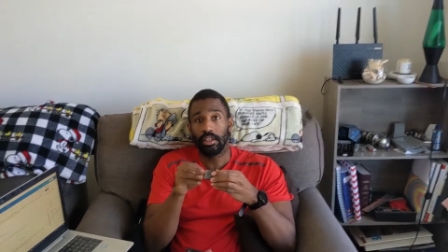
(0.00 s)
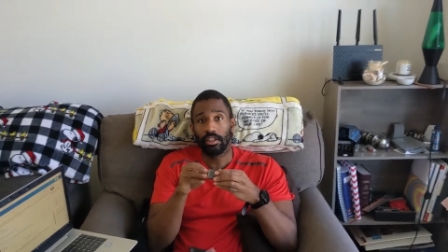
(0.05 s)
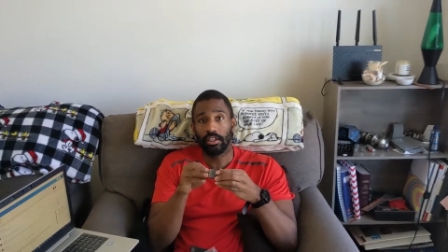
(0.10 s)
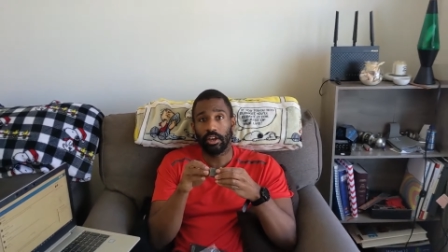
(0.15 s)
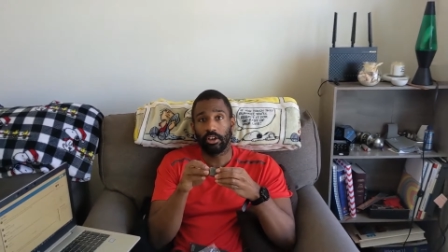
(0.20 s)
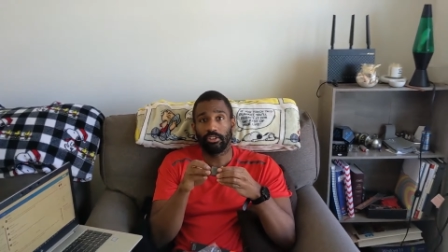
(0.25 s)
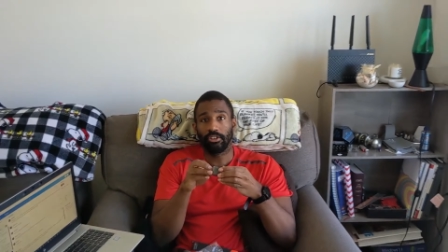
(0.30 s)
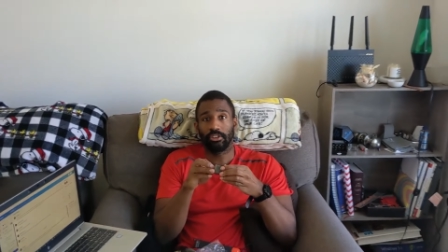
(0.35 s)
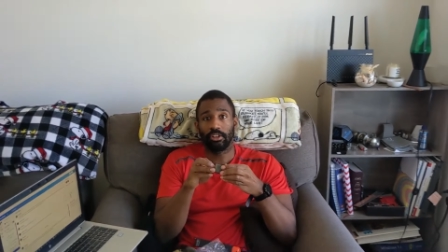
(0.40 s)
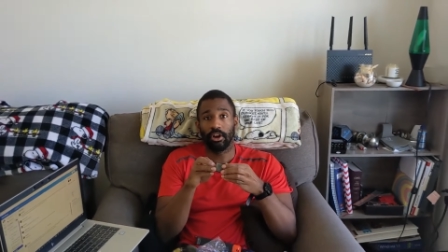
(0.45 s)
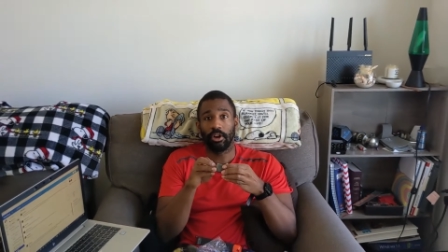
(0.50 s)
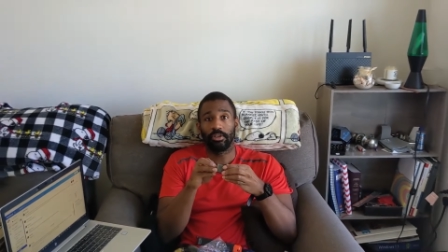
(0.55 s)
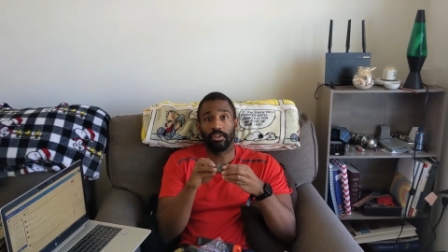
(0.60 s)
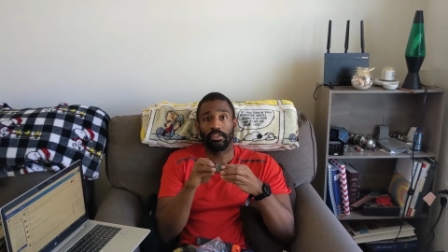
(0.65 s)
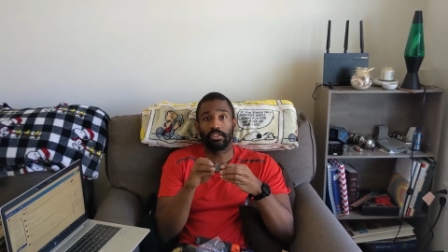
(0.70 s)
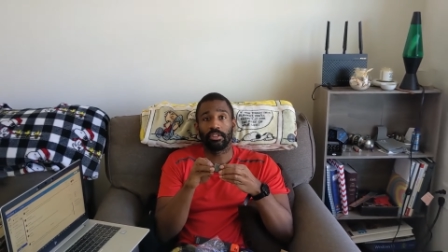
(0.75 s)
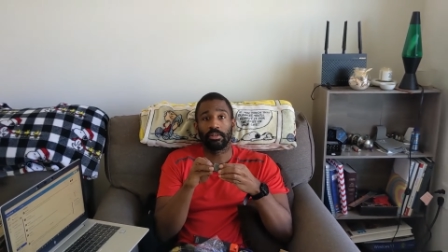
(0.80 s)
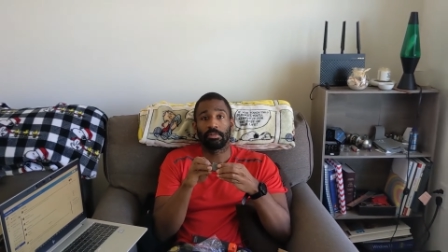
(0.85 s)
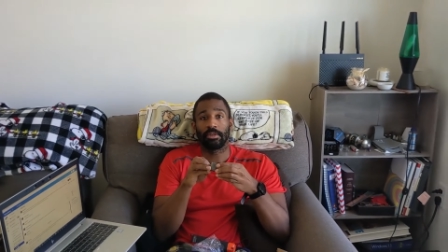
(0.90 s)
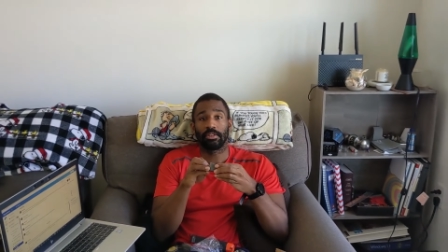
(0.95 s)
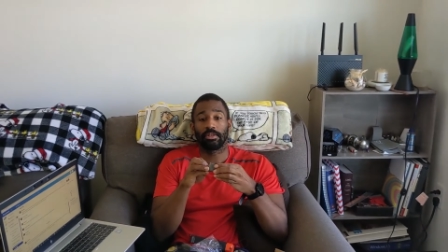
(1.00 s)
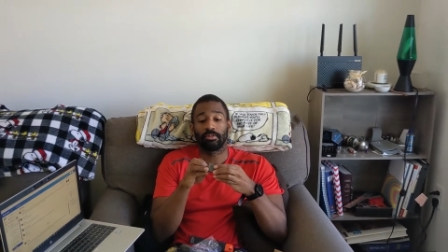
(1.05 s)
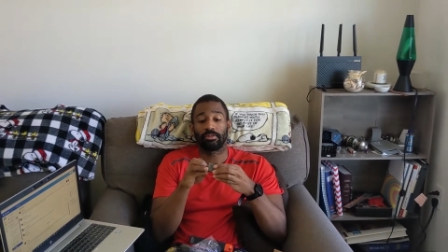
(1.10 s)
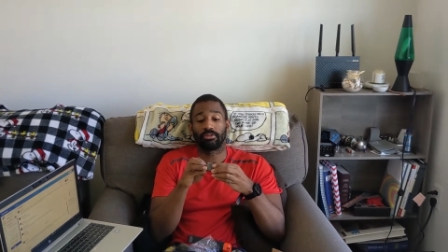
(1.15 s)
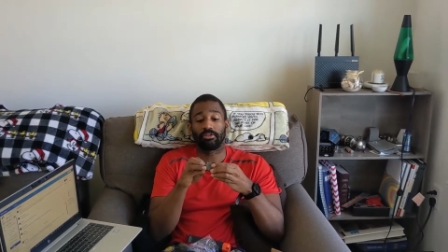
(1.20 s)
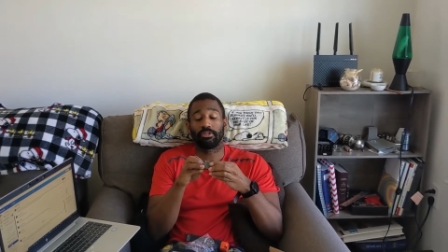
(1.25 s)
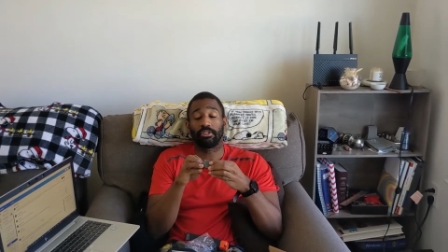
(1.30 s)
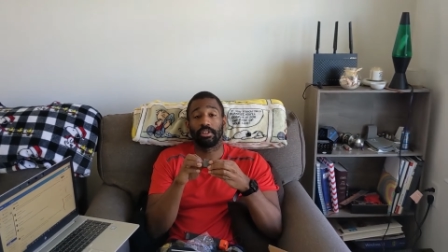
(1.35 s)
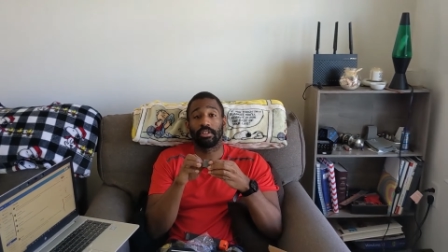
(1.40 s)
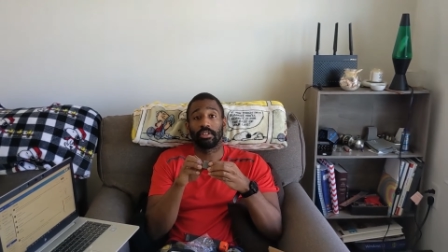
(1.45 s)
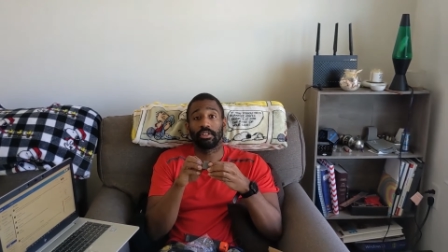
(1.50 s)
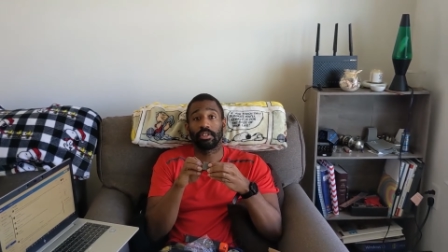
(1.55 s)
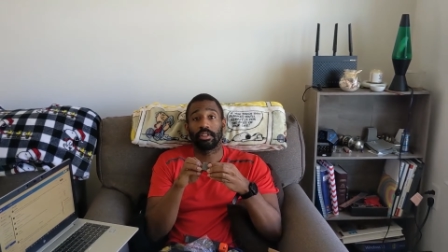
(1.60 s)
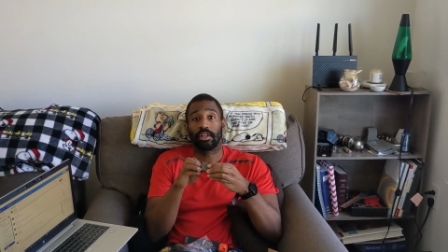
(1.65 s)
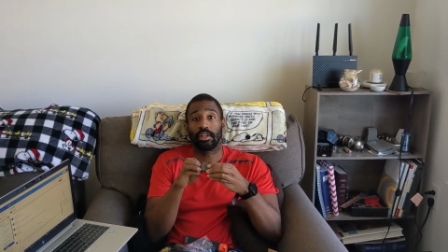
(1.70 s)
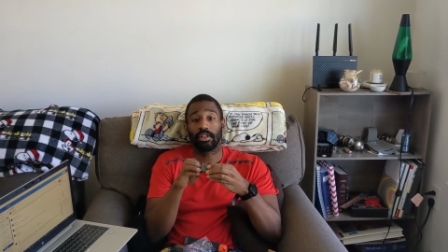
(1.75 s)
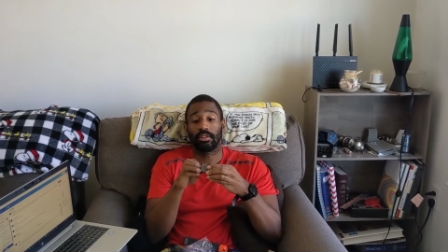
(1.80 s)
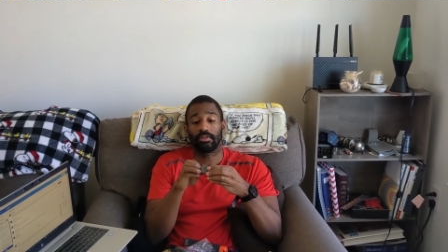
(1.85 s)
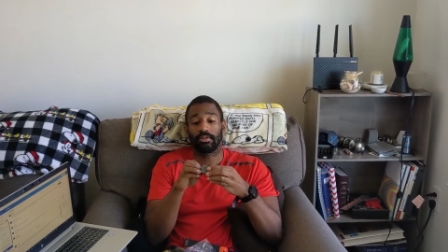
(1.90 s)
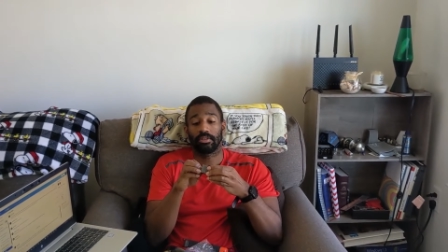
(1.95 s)
y'all should totally send me some free
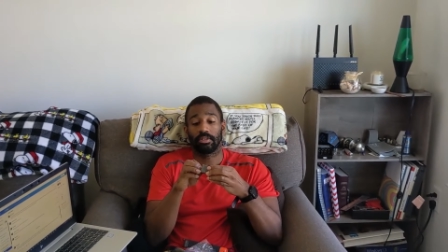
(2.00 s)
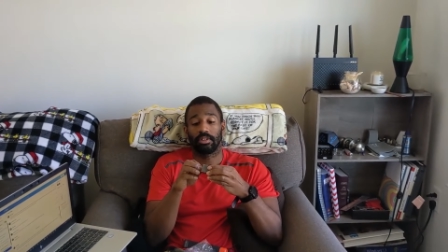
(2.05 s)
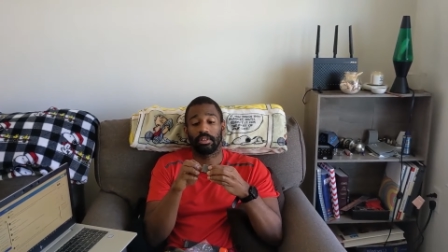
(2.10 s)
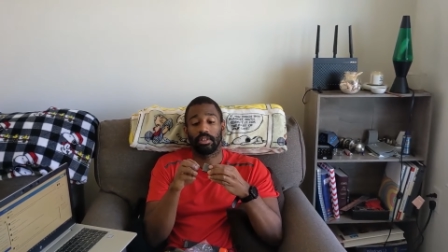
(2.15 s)
stuff.